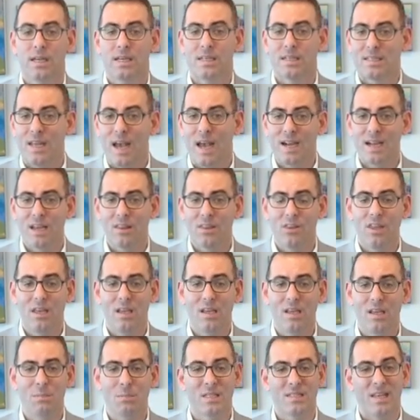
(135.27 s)
Second
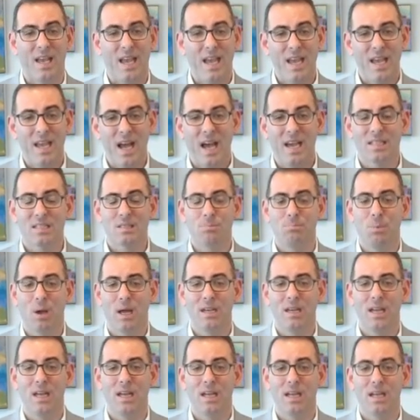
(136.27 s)
theme is AI
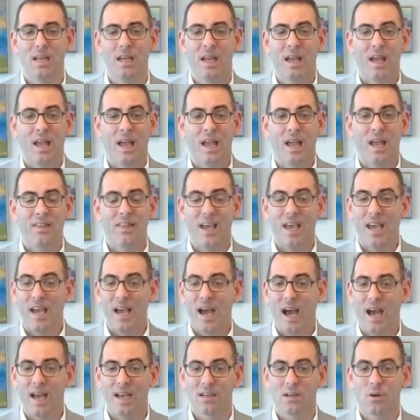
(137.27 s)
spending, and the
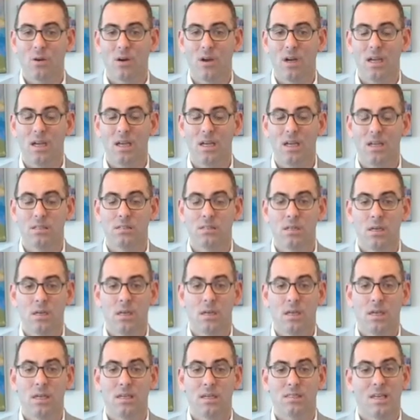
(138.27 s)
AI craze
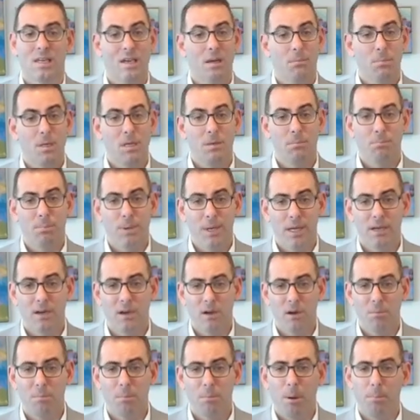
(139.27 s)
is going to be
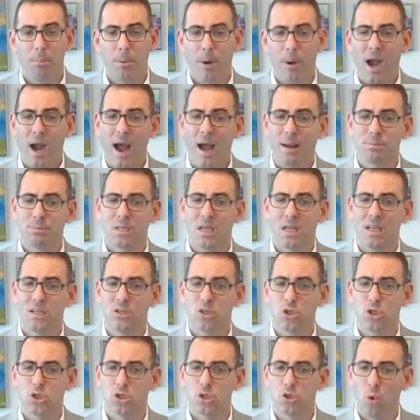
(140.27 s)
bigger, but perhaps a
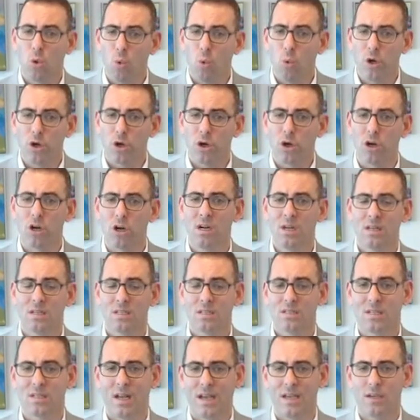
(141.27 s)
shorter
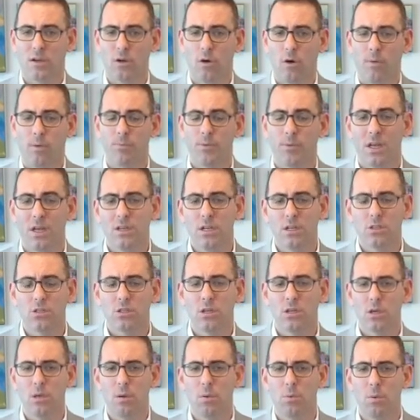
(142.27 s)
cycle.
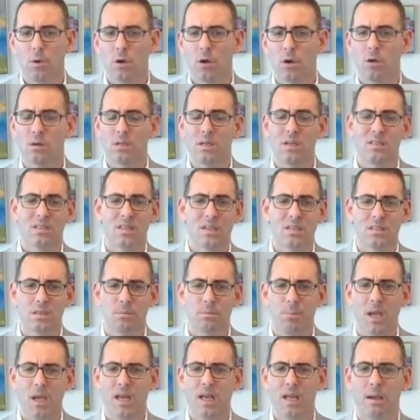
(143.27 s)
Initially, we were
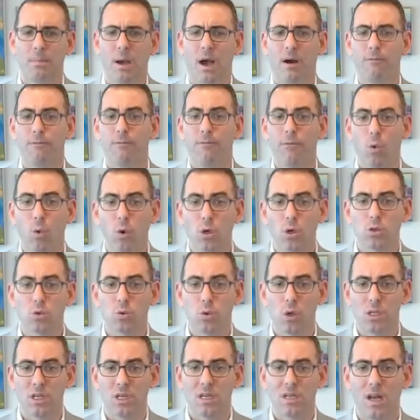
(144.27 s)
anticipating about $4
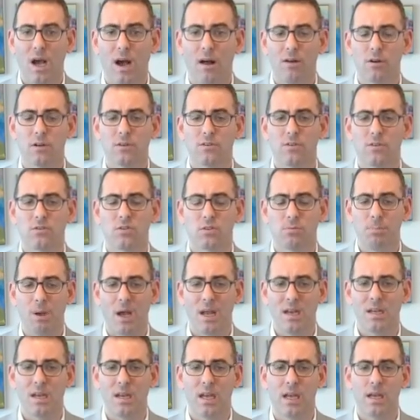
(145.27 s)
trillion of
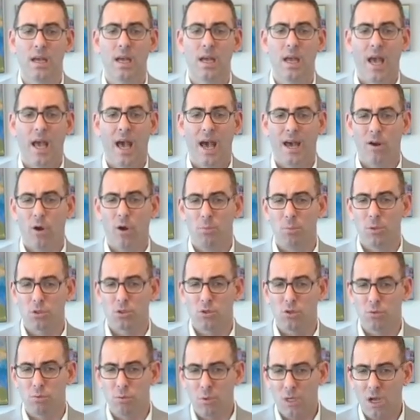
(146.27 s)
spending, had
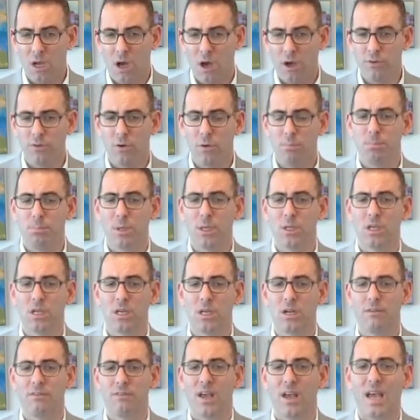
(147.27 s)
almost $300 billion
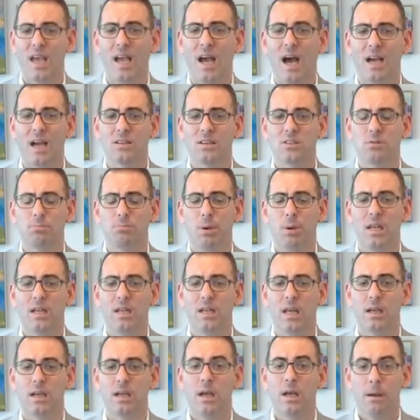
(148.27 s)
of AI
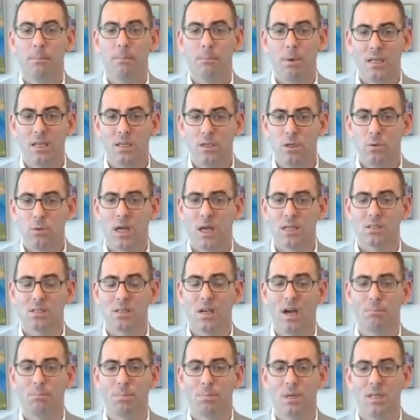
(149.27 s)
spending by U.S.
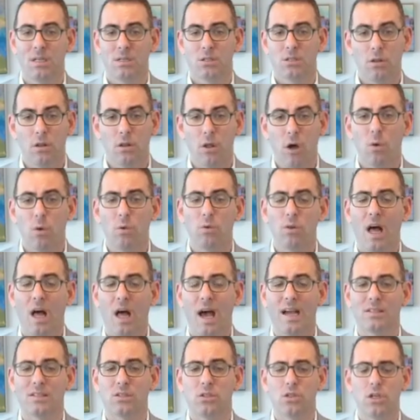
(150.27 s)
companies alone
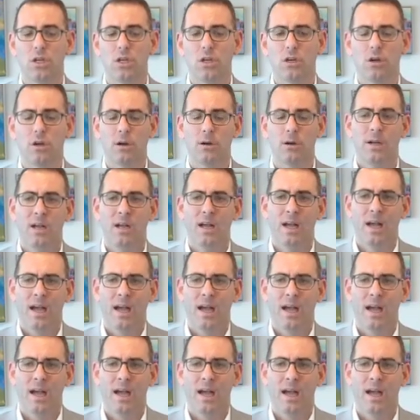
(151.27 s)
last year.